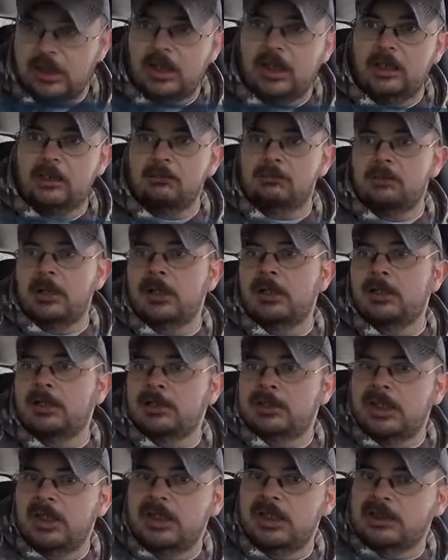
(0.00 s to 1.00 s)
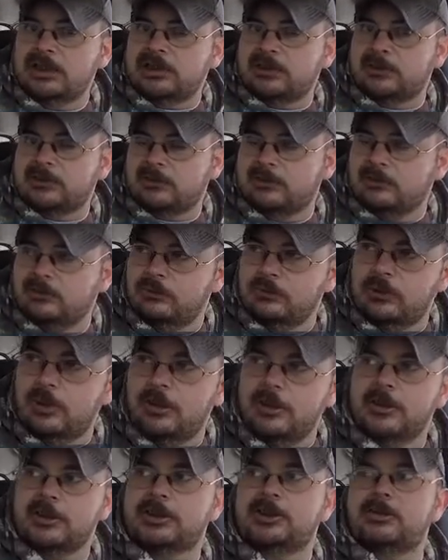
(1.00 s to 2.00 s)
get monetized
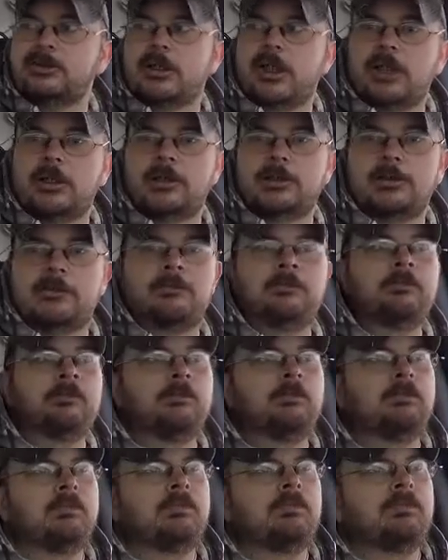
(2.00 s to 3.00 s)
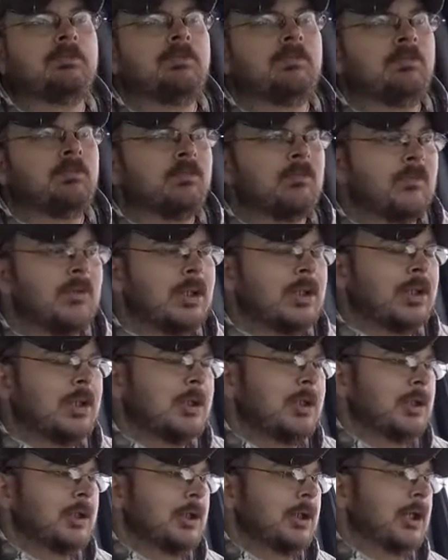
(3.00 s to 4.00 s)
with this channel,
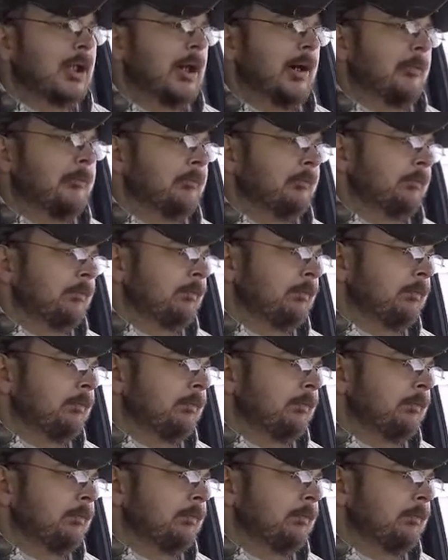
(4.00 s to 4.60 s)
um,